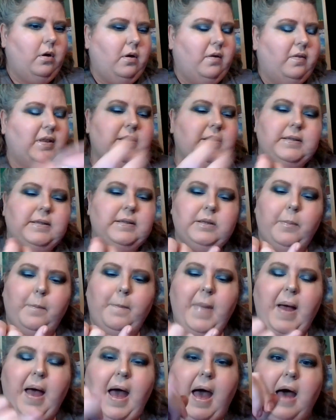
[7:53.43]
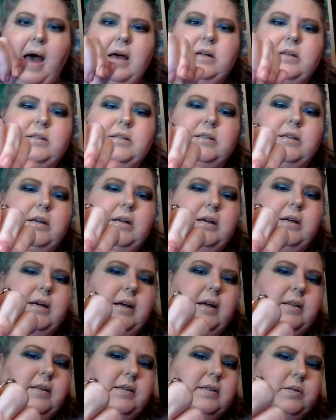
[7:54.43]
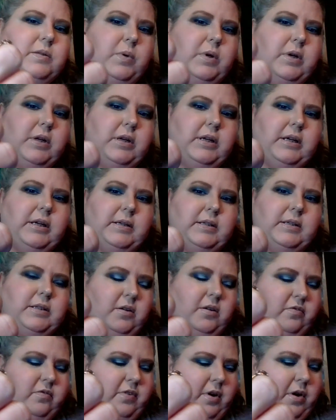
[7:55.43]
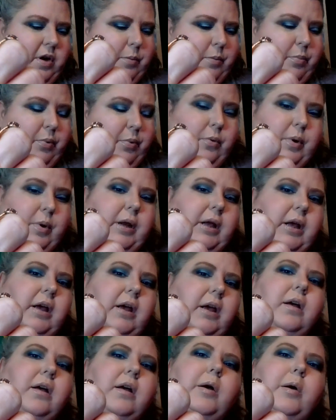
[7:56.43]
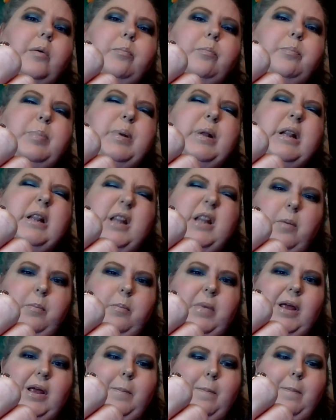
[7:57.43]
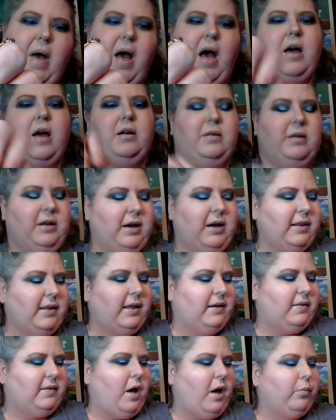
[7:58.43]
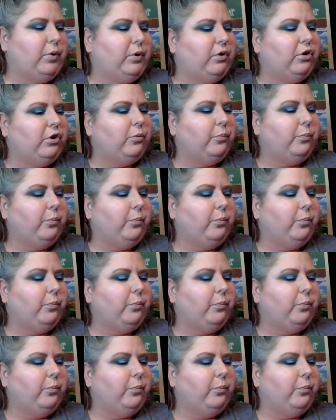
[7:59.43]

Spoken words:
this is a matte, and this one is a very pretty plummy matte, and I like that one too.